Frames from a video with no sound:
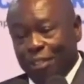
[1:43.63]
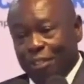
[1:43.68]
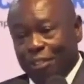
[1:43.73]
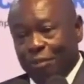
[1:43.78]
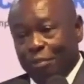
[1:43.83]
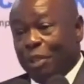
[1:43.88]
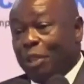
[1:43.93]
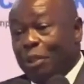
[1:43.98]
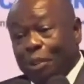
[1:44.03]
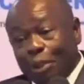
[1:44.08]

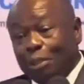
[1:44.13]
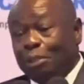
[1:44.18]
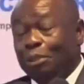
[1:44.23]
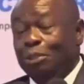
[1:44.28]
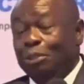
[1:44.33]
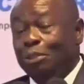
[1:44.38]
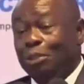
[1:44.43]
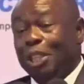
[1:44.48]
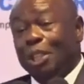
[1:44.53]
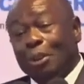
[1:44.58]

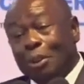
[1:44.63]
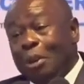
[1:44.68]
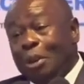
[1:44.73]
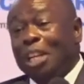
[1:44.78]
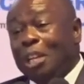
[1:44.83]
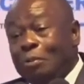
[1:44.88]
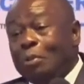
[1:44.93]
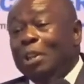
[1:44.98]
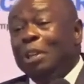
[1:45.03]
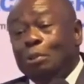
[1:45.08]
Because the
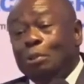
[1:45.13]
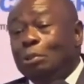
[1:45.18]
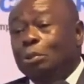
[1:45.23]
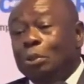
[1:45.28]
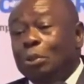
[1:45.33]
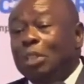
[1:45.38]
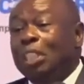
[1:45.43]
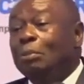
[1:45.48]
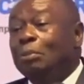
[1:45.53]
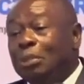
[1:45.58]
only way to
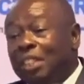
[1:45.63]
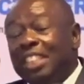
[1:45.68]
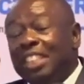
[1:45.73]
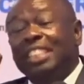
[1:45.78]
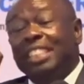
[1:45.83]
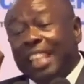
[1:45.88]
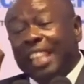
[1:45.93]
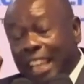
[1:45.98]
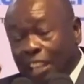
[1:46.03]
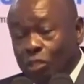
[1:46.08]
sort out this
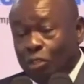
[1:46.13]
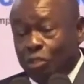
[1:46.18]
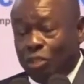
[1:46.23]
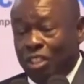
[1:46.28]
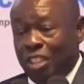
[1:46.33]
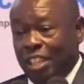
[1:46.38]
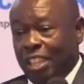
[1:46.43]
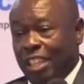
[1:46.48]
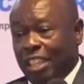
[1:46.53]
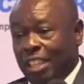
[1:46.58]
country
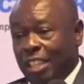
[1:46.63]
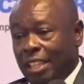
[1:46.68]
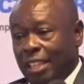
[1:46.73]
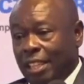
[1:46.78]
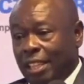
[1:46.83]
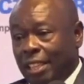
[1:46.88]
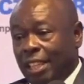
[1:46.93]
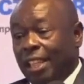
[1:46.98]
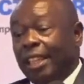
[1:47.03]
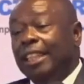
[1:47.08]

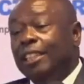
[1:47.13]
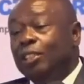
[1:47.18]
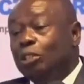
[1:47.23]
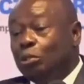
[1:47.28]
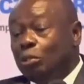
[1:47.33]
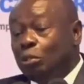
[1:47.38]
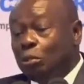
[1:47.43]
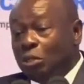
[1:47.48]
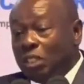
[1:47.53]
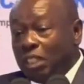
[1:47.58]
is
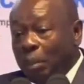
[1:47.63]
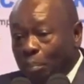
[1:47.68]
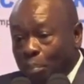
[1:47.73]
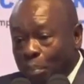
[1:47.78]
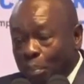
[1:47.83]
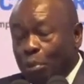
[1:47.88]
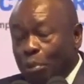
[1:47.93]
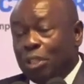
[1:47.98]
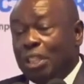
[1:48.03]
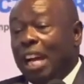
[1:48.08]
to
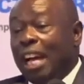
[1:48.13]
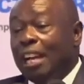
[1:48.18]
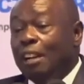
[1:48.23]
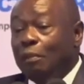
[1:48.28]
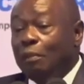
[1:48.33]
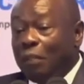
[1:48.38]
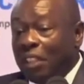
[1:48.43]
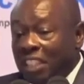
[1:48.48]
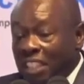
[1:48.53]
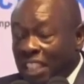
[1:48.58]
support and
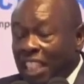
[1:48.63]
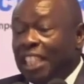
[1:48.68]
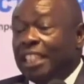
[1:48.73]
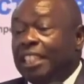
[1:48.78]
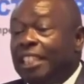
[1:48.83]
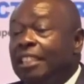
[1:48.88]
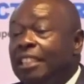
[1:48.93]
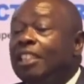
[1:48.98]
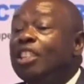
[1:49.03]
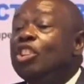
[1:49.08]

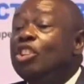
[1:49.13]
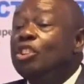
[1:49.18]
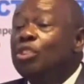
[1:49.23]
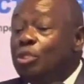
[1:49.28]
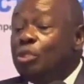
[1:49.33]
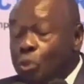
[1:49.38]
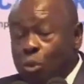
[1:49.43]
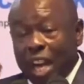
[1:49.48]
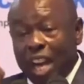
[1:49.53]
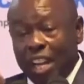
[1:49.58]
facilitate
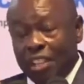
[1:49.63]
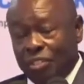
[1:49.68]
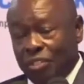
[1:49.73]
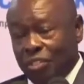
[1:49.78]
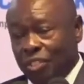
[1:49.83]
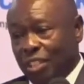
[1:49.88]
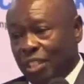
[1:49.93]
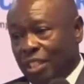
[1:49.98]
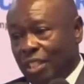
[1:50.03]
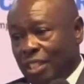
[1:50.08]
you guys
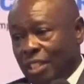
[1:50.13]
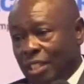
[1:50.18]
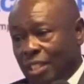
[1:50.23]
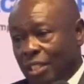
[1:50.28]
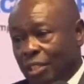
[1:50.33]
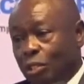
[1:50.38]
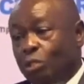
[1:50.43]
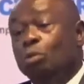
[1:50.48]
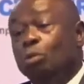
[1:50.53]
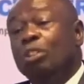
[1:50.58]

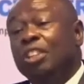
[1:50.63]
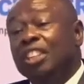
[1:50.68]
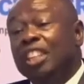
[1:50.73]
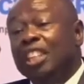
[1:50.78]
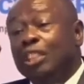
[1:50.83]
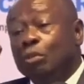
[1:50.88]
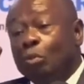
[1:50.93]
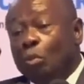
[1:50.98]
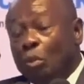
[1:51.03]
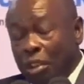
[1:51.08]
to
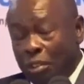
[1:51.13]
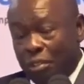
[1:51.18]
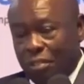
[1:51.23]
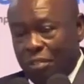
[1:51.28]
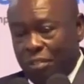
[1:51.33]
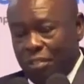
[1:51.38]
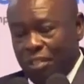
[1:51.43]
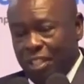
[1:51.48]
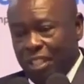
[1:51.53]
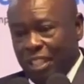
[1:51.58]
create
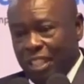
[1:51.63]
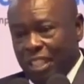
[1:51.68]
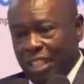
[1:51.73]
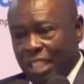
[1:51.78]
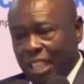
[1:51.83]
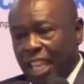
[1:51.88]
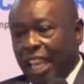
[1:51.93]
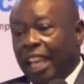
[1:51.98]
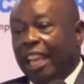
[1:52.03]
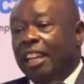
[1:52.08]
wealth
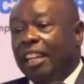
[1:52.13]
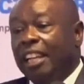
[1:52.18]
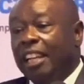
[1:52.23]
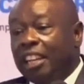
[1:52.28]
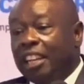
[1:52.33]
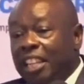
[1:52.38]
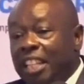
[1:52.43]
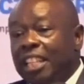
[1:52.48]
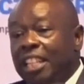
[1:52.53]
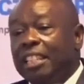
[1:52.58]
and
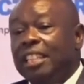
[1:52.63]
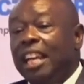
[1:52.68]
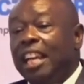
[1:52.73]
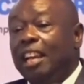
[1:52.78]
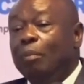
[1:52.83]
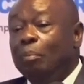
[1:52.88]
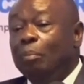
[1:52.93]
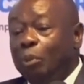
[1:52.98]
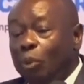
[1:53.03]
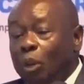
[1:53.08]
create
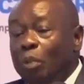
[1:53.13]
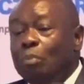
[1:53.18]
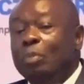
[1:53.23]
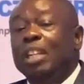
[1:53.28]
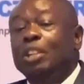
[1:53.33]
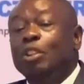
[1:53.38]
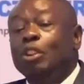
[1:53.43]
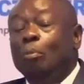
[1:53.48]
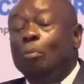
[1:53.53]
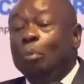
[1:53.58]

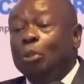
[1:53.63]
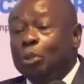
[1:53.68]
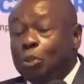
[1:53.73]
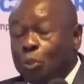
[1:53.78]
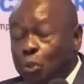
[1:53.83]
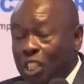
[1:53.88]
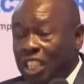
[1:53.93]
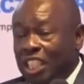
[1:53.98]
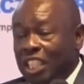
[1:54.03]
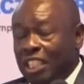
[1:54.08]
employment
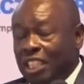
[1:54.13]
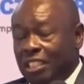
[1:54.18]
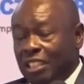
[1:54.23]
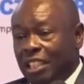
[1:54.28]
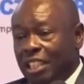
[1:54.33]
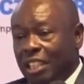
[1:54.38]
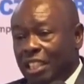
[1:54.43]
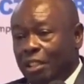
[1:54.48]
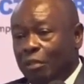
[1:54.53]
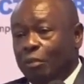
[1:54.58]
opportunities
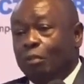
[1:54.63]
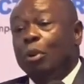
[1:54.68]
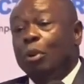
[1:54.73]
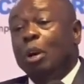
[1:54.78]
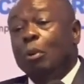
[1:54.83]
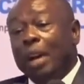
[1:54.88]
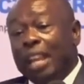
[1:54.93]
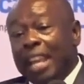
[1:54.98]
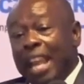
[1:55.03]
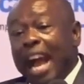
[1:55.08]
for
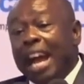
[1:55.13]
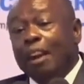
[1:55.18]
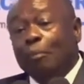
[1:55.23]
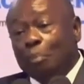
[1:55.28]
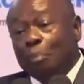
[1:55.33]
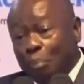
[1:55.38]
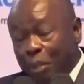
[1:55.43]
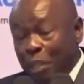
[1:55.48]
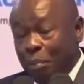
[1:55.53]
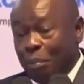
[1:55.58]
our young
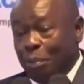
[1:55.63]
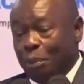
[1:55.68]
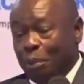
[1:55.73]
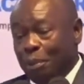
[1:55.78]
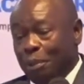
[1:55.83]
people.